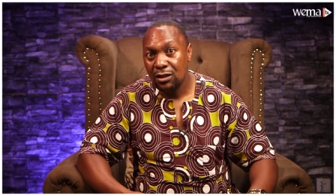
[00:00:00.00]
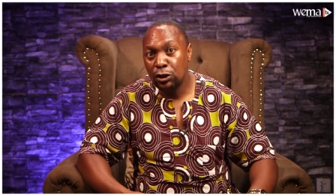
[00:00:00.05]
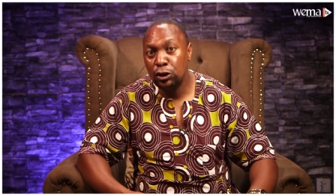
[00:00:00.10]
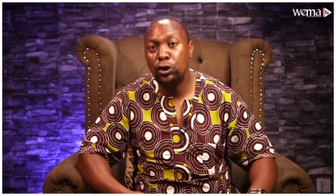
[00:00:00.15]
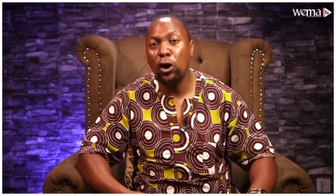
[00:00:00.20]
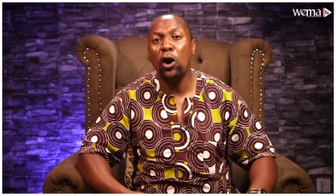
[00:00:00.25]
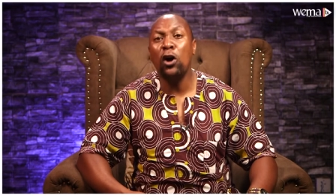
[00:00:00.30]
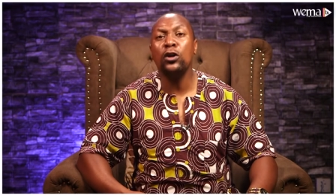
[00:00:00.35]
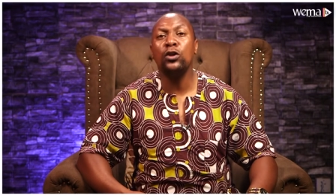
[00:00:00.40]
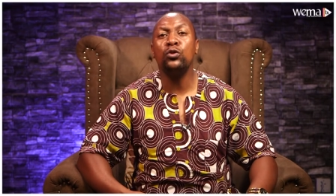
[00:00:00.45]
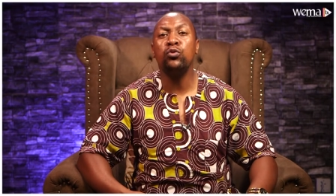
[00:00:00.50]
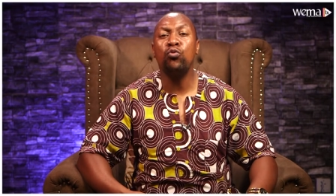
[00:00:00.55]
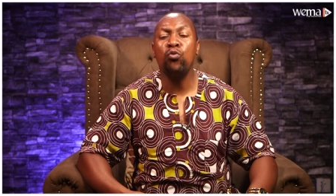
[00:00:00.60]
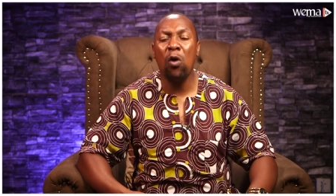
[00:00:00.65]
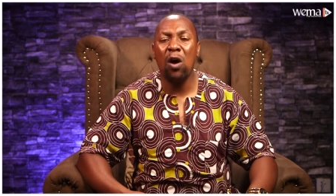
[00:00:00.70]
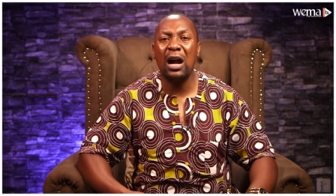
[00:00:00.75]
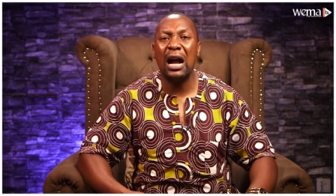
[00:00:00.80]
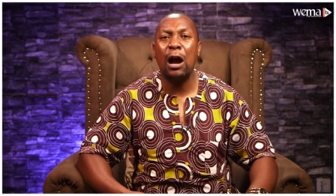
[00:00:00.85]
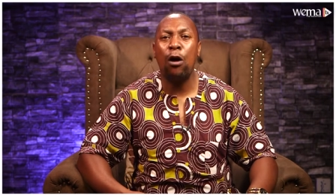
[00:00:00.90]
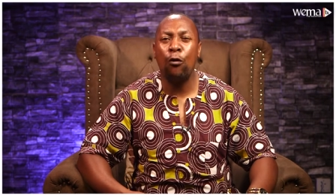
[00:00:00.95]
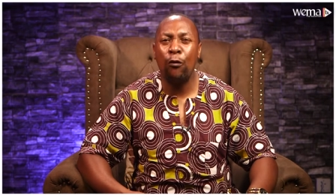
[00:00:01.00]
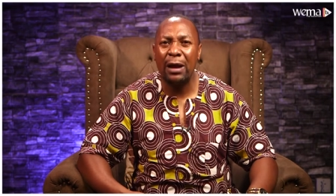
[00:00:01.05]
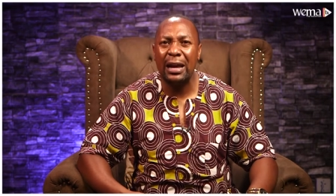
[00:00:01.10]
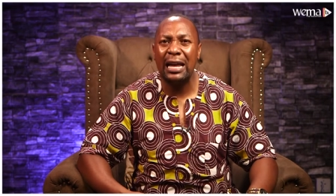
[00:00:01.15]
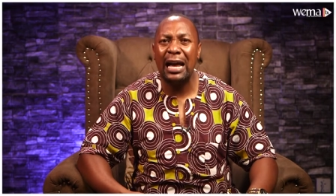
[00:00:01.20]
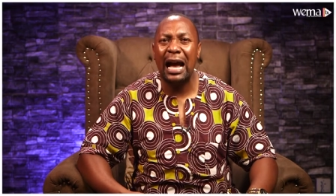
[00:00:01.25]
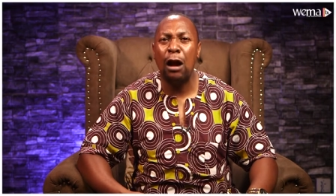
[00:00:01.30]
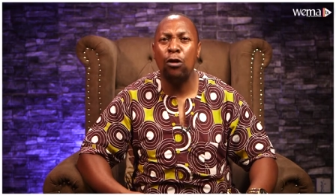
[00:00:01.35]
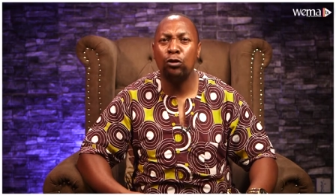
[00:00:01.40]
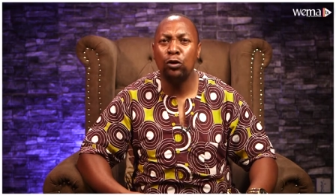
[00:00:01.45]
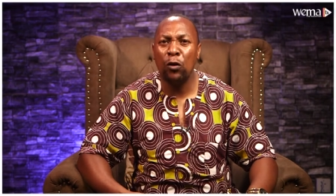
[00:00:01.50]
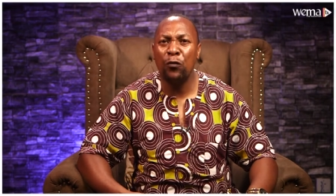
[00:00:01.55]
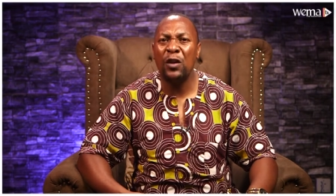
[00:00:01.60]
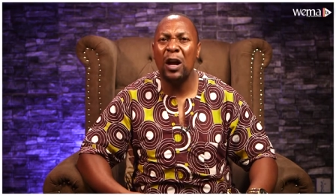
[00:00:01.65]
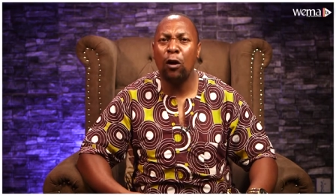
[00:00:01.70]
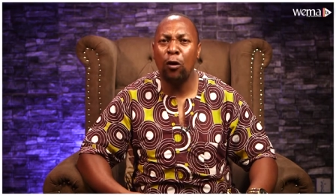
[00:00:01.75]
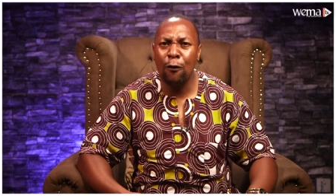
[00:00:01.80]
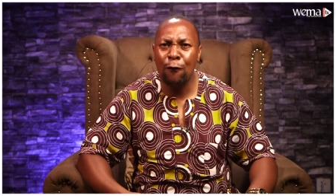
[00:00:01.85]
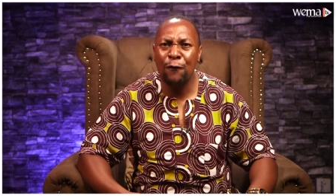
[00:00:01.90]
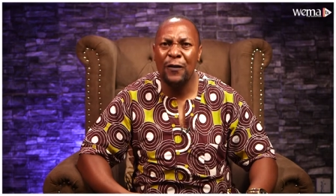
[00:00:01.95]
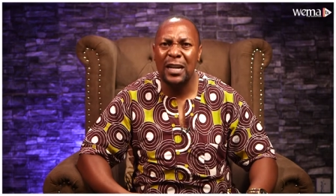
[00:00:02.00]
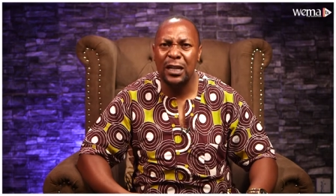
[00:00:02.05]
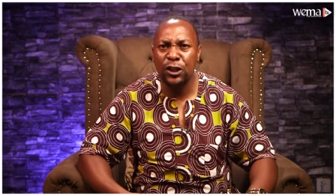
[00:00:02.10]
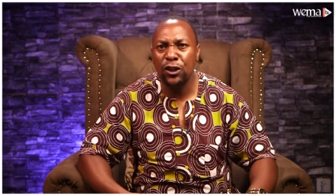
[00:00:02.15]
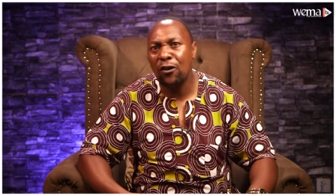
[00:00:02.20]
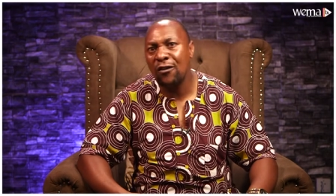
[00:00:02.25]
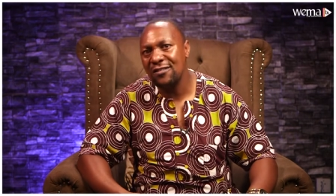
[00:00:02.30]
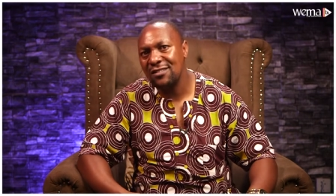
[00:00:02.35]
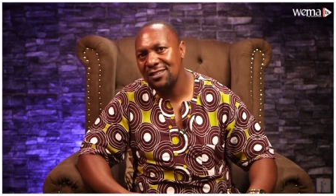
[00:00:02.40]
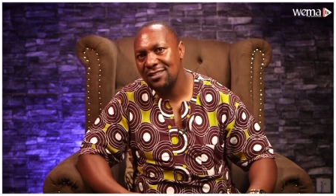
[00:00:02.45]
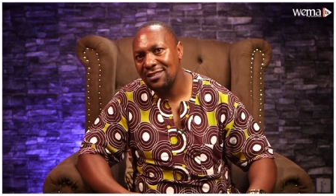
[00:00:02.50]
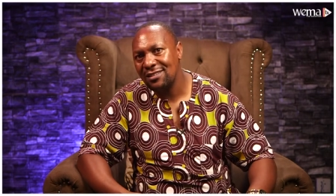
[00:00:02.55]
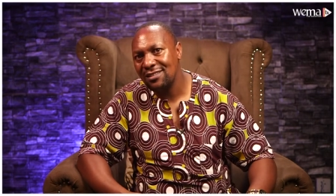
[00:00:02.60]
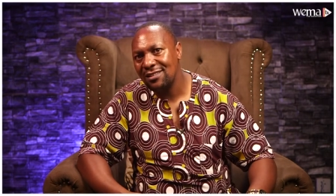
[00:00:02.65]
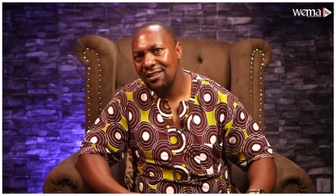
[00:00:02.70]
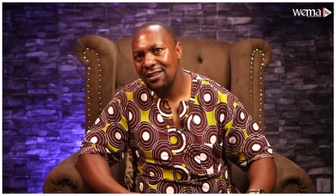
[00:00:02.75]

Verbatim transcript: Don't walk away out of your convictions.